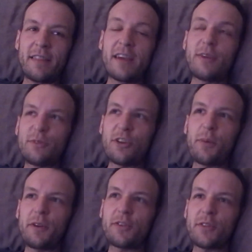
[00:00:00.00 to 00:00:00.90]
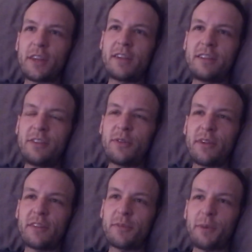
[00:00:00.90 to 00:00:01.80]
Thank you so much for the continued
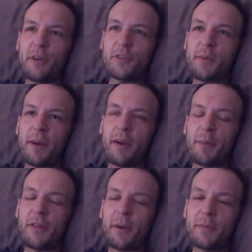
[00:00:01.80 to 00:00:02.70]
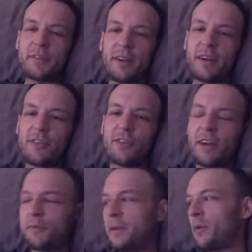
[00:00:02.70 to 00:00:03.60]
thoughts and prayers for my grandmother. I'm serious. You
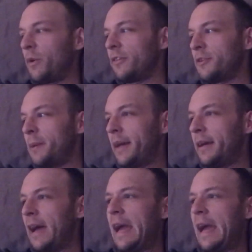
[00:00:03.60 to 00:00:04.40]
guys mean the world to me.